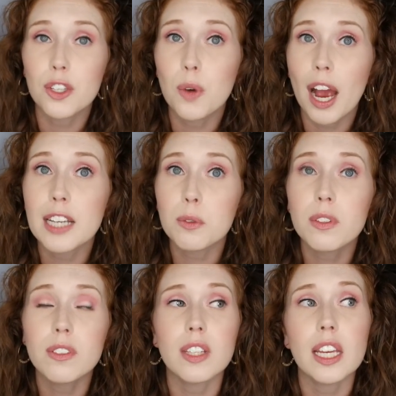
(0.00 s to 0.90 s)
You guys
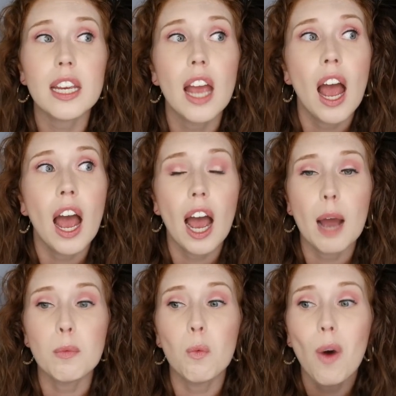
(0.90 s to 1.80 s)
will see
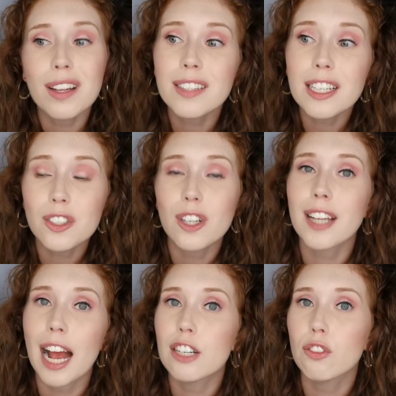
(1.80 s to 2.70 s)
um, once I start
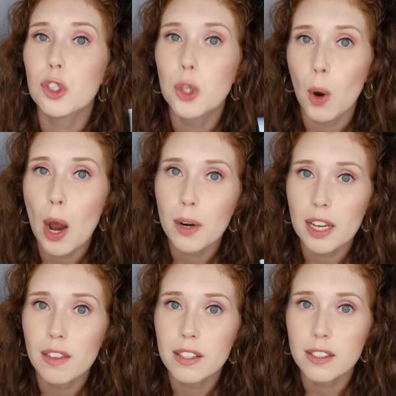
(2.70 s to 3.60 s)
to actually go
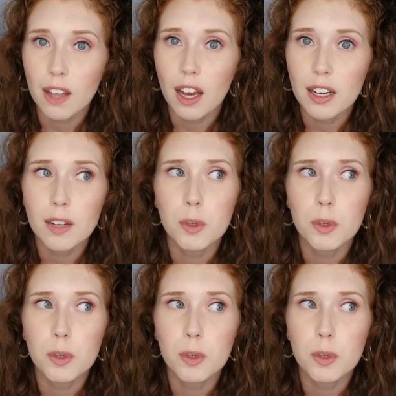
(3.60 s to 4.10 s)
out in the sun,